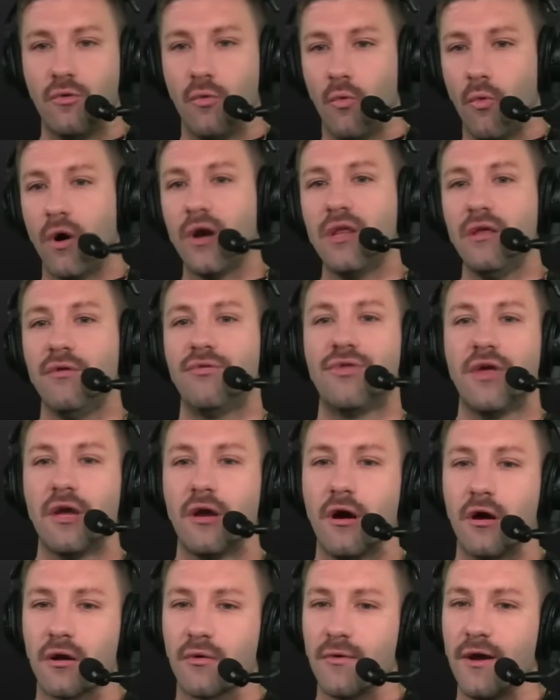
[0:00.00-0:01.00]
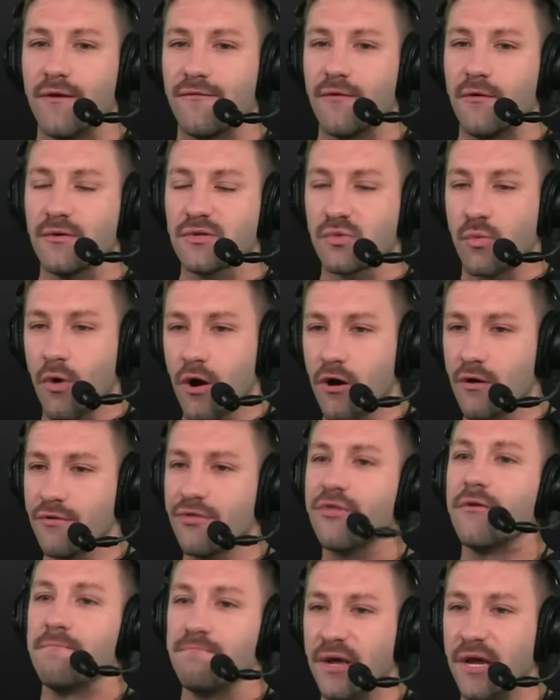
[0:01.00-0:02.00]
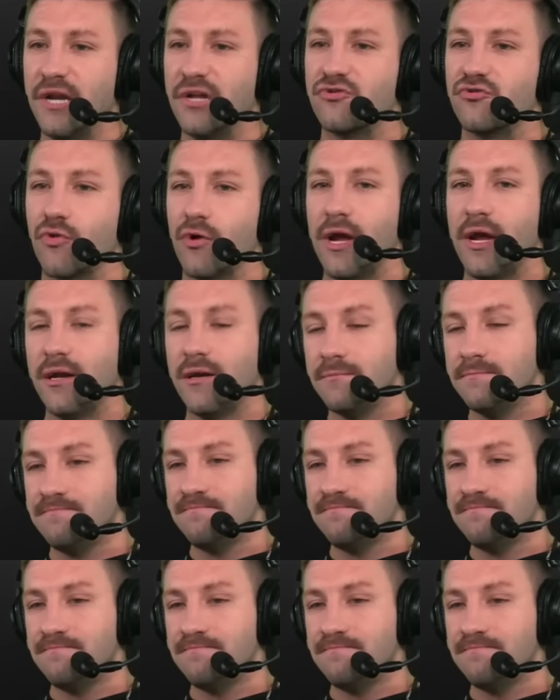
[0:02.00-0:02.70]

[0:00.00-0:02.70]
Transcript: what do you think Hunter Renfrow is worth in a trade?